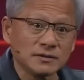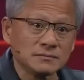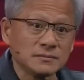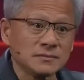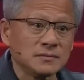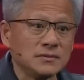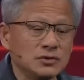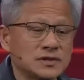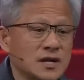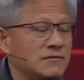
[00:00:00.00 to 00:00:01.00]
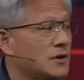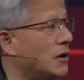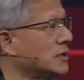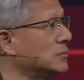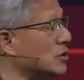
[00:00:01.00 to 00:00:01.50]
them. You
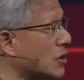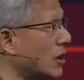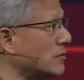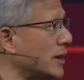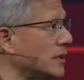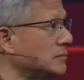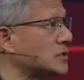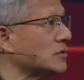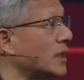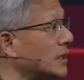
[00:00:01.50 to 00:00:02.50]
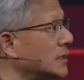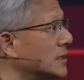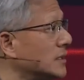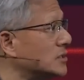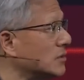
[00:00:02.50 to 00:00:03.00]
safeguard them. You guardrail them so that,
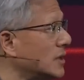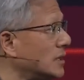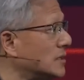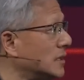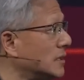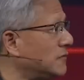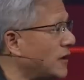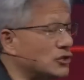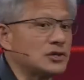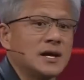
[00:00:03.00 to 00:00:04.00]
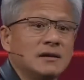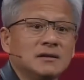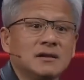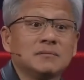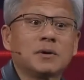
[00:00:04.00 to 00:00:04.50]
so that the
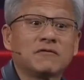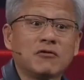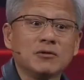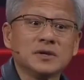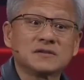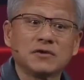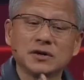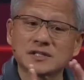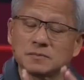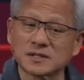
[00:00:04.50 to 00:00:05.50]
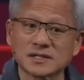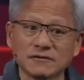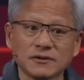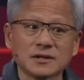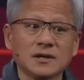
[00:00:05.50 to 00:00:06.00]
functionality they perform is very
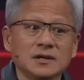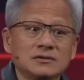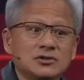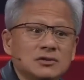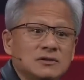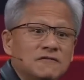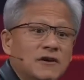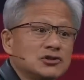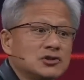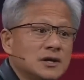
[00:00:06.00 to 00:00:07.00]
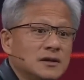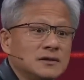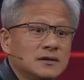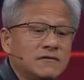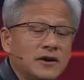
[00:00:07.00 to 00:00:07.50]
specific to the
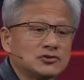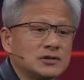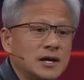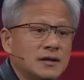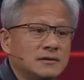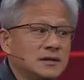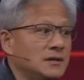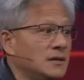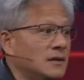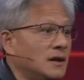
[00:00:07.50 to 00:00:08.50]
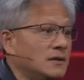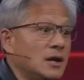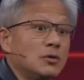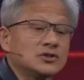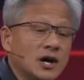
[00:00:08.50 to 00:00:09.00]
functionality, functionality uh, they
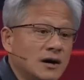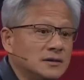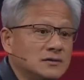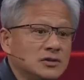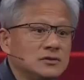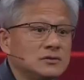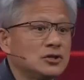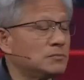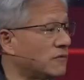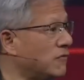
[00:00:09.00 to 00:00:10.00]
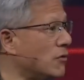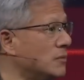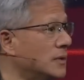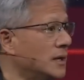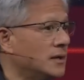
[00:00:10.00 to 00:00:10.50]
were taught to, to
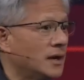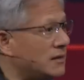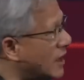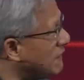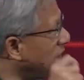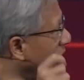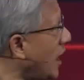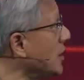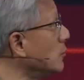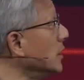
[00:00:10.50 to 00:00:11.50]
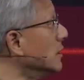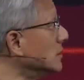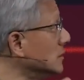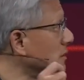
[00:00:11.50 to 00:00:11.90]
perform. And that flywheel